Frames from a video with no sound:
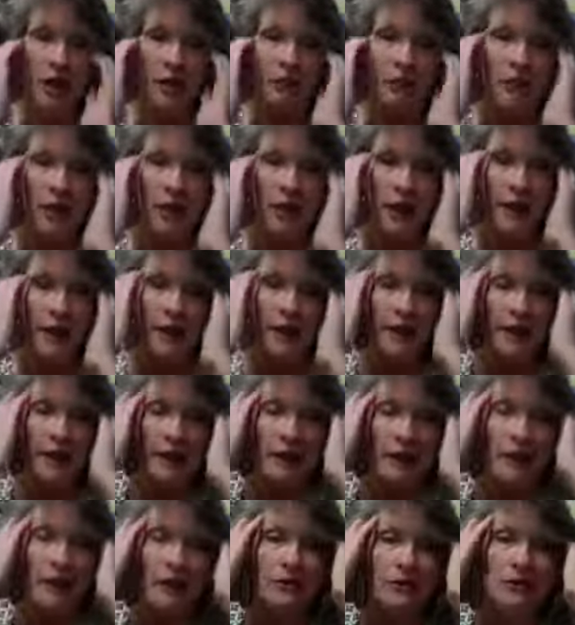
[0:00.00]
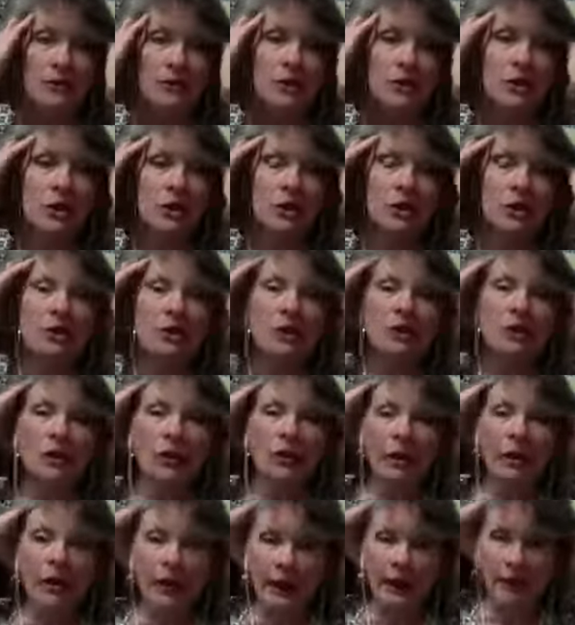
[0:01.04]
But so,
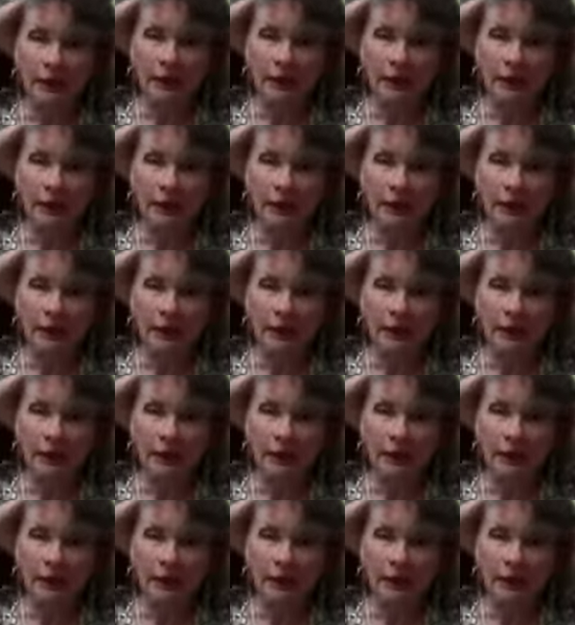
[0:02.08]
all right.